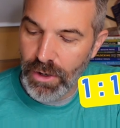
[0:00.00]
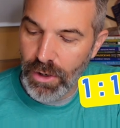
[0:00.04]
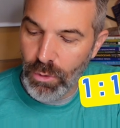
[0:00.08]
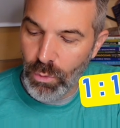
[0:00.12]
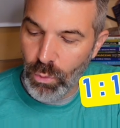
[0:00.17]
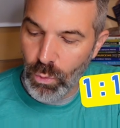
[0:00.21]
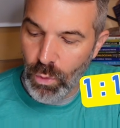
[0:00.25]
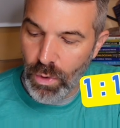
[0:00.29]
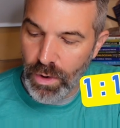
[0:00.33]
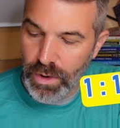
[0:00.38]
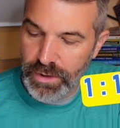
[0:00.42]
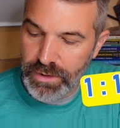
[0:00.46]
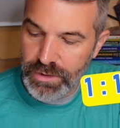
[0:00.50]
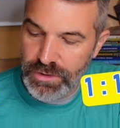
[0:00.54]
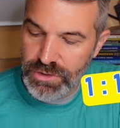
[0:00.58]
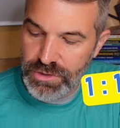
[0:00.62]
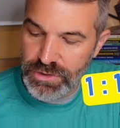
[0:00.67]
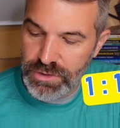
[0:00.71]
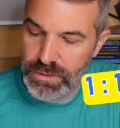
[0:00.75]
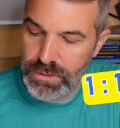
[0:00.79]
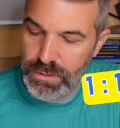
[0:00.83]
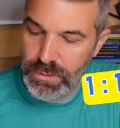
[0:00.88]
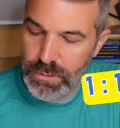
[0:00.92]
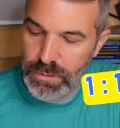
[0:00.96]
1,
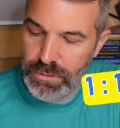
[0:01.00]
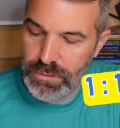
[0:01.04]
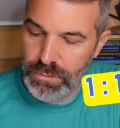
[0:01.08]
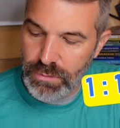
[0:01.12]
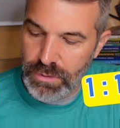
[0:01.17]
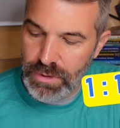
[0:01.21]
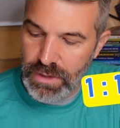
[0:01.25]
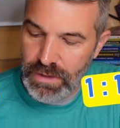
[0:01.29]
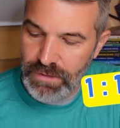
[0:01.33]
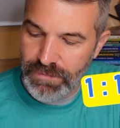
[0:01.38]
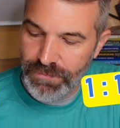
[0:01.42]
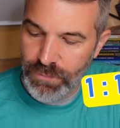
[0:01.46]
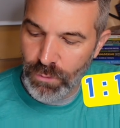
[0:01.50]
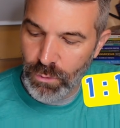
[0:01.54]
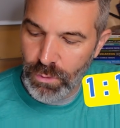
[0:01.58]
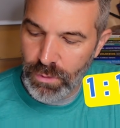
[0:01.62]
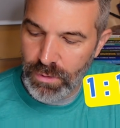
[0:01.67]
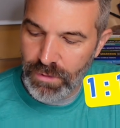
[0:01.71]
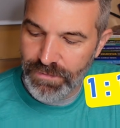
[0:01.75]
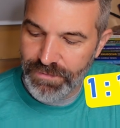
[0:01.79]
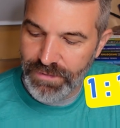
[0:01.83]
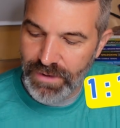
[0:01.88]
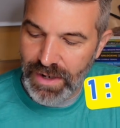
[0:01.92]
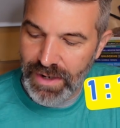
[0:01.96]
2, 3,
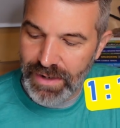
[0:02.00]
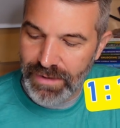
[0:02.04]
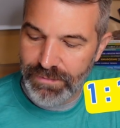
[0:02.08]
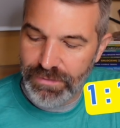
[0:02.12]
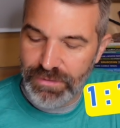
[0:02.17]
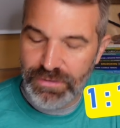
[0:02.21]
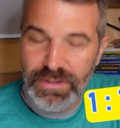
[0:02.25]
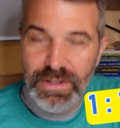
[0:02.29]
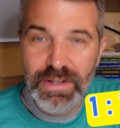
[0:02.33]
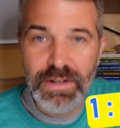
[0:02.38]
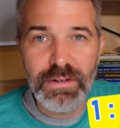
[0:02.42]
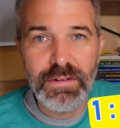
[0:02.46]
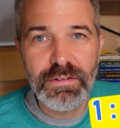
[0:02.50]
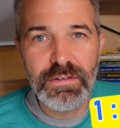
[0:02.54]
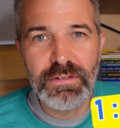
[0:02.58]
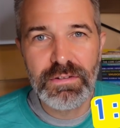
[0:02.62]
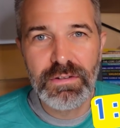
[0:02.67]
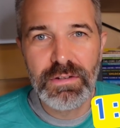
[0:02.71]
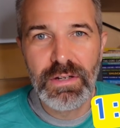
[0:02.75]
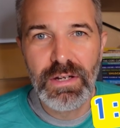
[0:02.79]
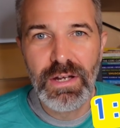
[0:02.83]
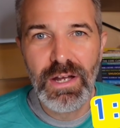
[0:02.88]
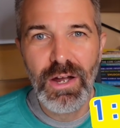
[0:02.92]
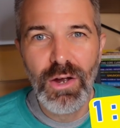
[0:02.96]
4, 5, 6.
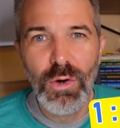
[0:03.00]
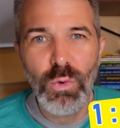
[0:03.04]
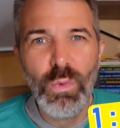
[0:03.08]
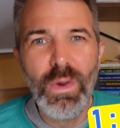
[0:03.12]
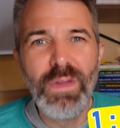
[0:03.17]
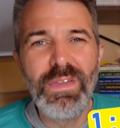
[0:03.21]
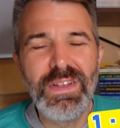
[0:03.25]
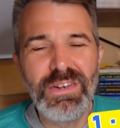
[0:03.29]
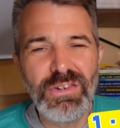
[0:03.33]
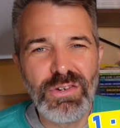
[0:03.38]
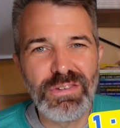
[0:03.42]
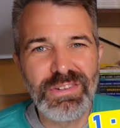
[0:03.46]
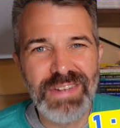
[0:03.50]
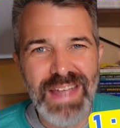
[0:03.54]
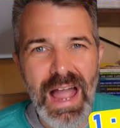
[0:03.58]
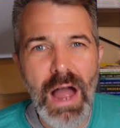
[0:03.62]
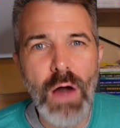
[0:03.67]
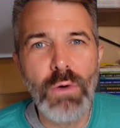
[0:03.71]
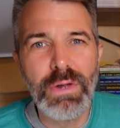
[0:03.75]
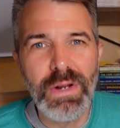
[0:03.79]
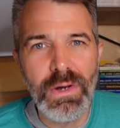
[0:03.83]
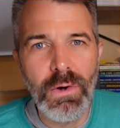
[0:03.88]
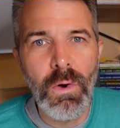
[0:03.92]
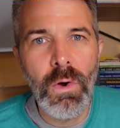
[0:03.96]
Really just
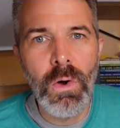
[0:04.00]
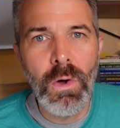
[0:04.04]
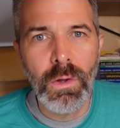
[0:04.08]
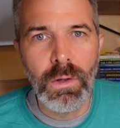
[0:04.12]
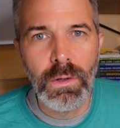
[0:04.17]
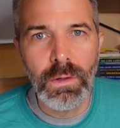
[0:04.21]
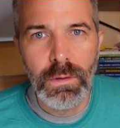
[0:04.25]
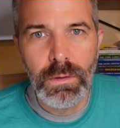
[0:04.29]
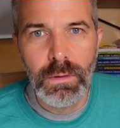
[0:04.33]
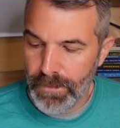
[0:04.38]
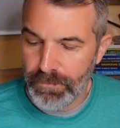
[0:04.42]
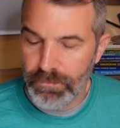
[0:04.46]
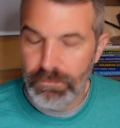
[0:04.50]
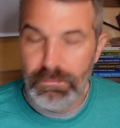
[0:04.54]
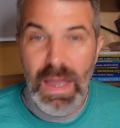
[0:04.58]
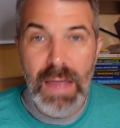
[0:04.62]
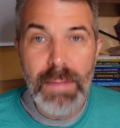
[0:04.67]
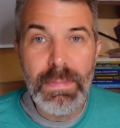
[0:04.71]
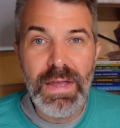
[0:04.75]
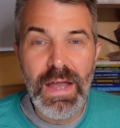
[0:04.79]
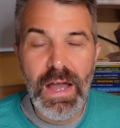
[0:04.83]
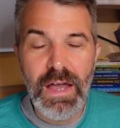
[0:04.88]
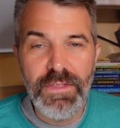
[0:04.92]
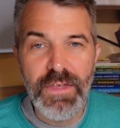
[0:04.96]
counting all.
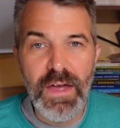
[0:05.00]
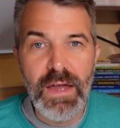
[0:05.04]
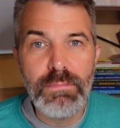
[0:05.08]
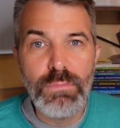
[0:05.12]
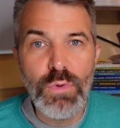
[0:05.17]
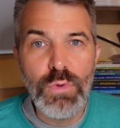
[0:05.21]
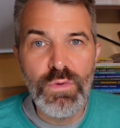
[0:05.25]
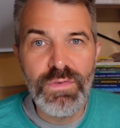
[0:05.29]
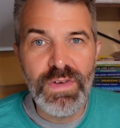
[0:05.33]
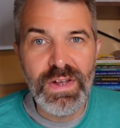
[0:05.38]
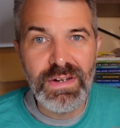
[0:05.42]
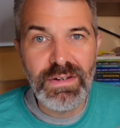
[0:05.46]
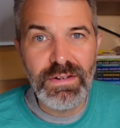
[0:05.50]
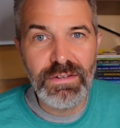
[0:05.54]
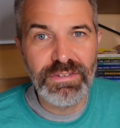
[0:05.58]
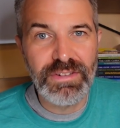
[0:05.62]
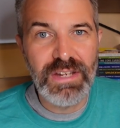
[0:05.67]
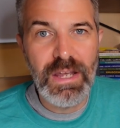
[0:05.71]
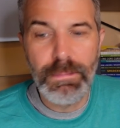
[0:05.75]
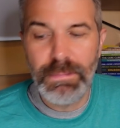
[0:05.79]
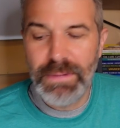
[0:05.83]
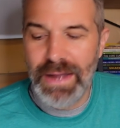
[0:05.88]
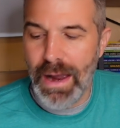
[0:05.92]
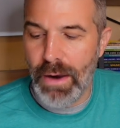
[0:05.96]
Maybe I then move into
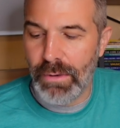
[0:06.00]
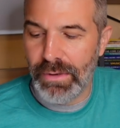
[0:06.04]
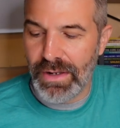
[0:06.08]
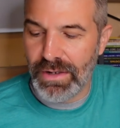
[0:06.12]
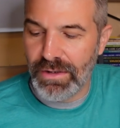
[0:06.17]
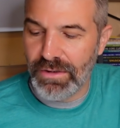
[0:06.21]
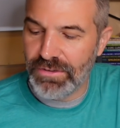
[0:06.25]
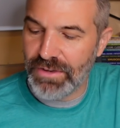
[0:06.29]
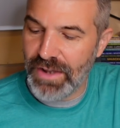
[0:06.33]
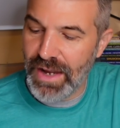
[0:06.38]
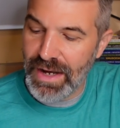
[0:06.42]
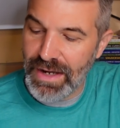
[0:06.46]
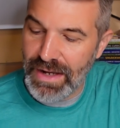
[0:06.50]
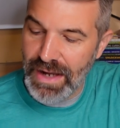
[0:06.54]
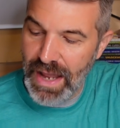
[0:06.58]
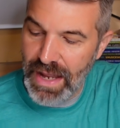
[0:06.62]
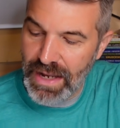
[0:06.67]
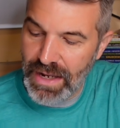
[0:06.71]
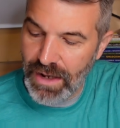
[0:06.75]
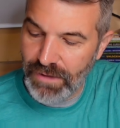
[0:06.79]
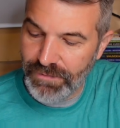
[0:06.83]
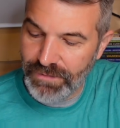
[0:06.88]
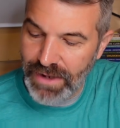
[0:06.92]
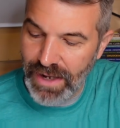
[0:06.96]
skip counting and saying, hey,
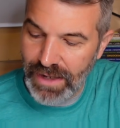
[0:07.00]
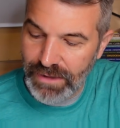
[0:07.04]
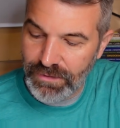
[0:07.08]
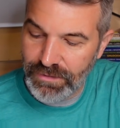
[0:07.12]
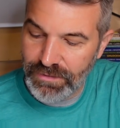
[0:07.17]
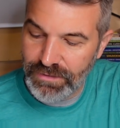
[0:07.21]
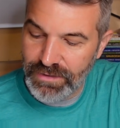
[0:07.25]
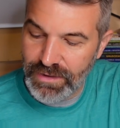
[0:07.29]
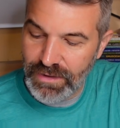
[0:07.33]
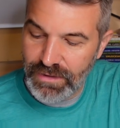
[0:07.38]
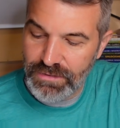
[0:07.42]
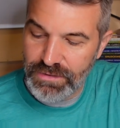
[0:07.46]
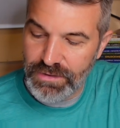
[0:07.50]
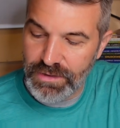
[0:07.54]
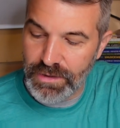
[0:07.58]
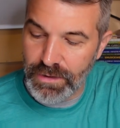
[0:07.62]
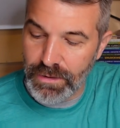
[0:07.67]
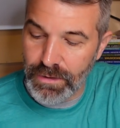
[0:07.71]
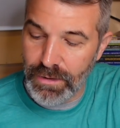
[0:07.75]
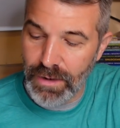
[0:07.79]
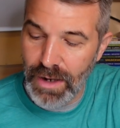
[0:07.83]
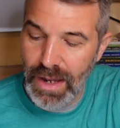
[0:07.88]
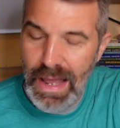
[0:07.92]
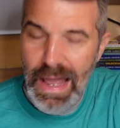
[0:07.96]
I've got 6
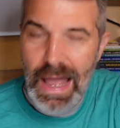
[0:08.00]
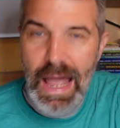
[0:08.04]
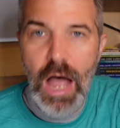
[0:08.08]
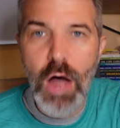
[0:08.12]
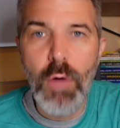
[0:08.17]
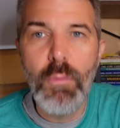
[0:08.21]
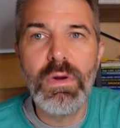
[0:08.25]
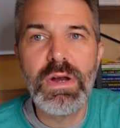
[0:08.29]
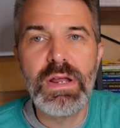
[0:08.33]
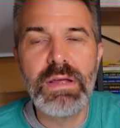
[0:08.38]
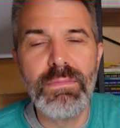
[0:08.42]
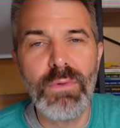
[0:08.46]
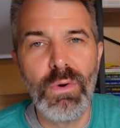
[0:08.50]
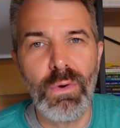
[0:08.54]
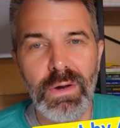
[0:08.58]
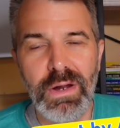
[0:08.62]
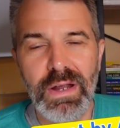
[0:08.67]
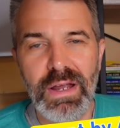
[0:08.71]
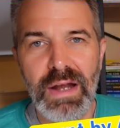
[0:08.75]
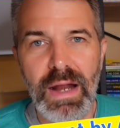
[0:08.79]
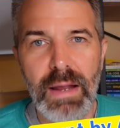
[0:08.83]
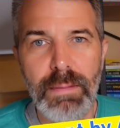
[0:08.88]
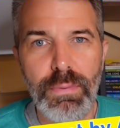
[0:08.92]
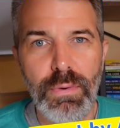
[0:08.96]
here. How many more
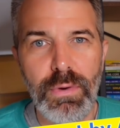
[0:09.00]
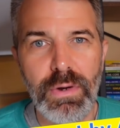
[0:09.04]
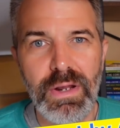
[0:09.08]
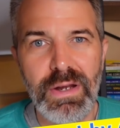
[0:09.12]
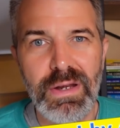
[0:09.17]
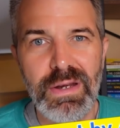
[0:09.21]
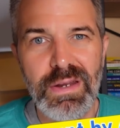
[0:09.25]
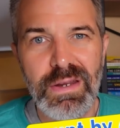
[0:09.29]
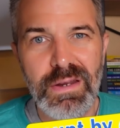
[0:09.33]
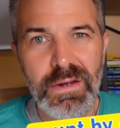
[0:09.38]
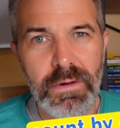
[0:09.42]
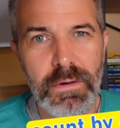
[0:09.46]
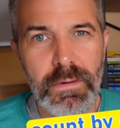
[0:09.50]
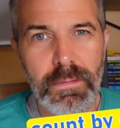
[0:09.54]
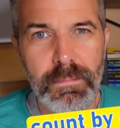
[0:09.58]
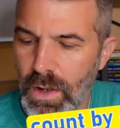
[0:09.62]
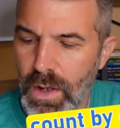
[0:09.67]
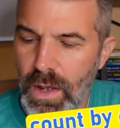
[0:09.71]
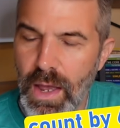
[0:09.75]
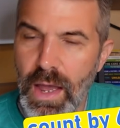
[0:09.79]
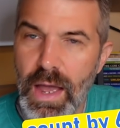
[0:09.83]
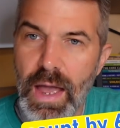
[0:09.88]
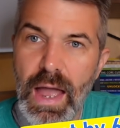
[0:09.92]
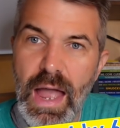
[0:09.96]
can I put into here?
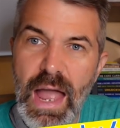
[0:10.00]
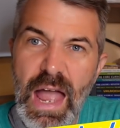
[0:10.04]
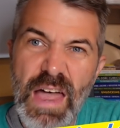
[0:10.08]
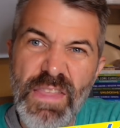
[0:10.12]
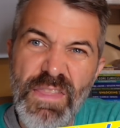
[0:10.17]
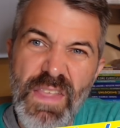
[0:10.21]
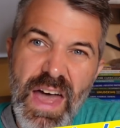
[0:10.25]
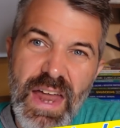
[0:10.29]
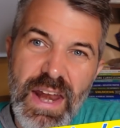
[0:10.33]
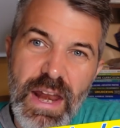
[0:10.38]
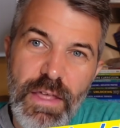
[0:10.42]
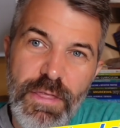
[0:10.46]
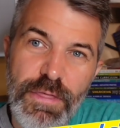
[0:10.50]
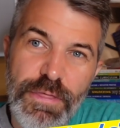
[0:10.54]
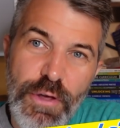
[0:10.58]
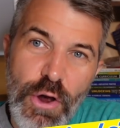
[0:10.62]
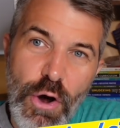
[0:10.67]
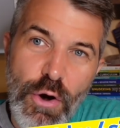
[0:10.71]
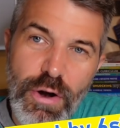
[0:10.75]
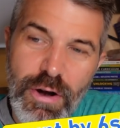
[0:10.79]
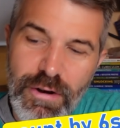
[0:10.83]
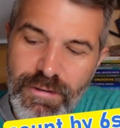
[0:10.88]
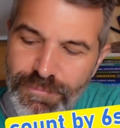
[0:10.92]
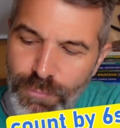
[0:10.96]
And then in
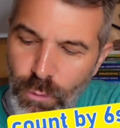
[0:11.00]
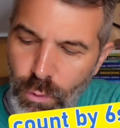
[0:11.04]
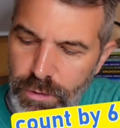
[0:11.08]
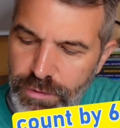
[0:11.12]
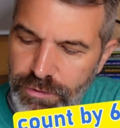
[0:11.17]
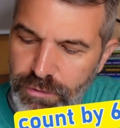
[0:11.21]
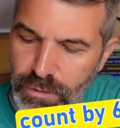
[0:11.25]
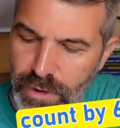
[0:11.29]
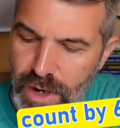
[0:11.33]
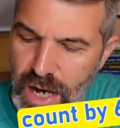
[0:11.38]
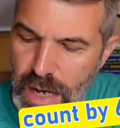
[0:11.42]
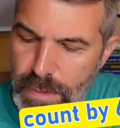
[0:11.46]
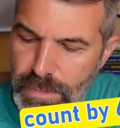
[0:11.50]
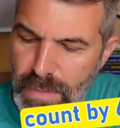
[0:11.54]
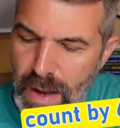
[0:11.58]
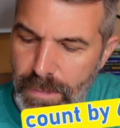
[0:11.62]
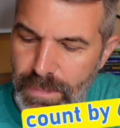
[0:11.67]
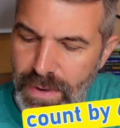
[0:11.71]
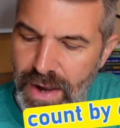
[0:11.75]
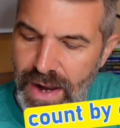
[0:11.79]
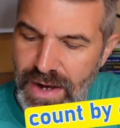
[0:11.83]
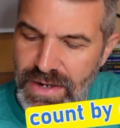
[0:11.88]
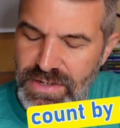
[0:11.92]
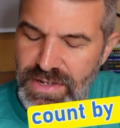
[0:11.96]
3rd and 4th grade,
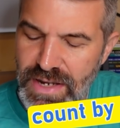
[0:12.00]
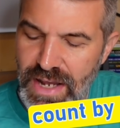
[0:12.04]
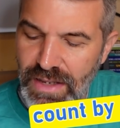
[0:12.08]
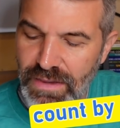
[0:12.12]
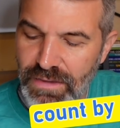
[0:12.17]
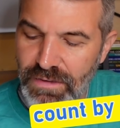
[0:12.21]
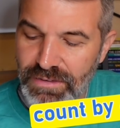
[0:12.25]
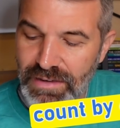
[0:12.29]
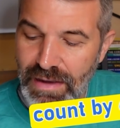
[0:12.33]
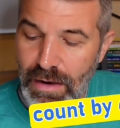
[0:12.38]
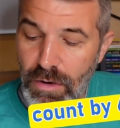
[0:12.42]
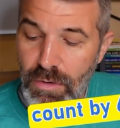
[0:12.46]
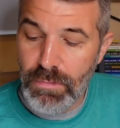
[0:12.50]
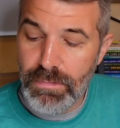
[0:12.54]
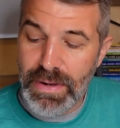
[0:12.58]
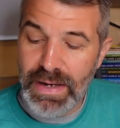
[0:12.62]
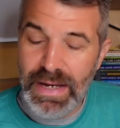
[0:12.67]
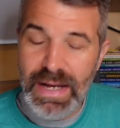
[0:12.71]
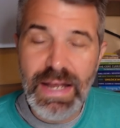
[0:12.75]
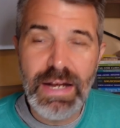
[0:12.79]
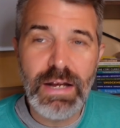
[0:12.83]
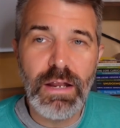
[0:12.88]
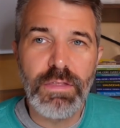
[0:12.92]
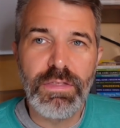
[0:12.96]
maybe I take this out and
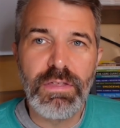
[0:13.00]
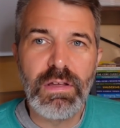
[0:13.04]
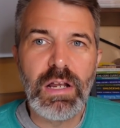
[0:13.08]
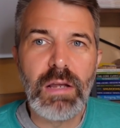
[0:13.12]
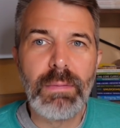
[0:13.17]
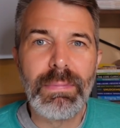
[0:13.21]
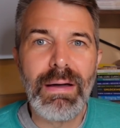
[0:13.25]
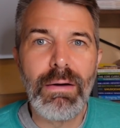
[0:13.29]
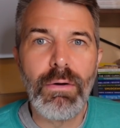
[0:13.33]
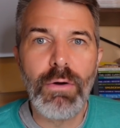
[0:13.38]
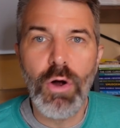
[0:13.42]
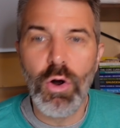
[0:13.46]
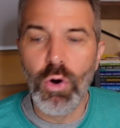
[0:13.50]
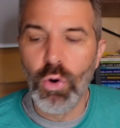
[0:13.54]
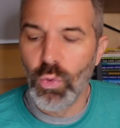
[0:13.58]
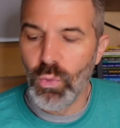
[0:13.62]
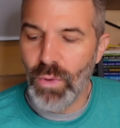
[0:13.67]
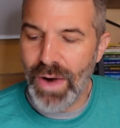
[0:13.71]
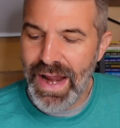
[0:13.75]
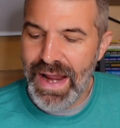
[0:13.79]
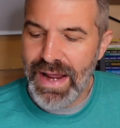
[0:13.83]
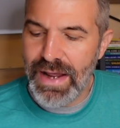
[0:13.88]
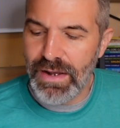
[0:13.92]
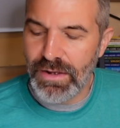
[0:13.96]
begin to think about
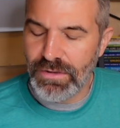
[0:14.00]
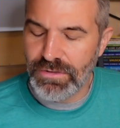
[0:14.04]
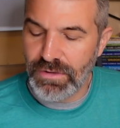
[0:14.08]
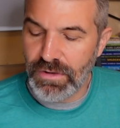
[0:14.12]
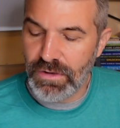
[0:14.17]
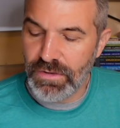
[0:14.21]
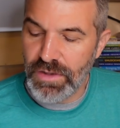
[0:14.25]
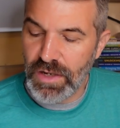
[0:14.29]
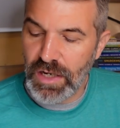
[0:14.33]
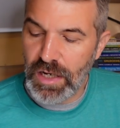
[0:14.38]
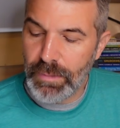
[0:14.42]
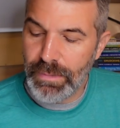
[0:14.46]
arrays and think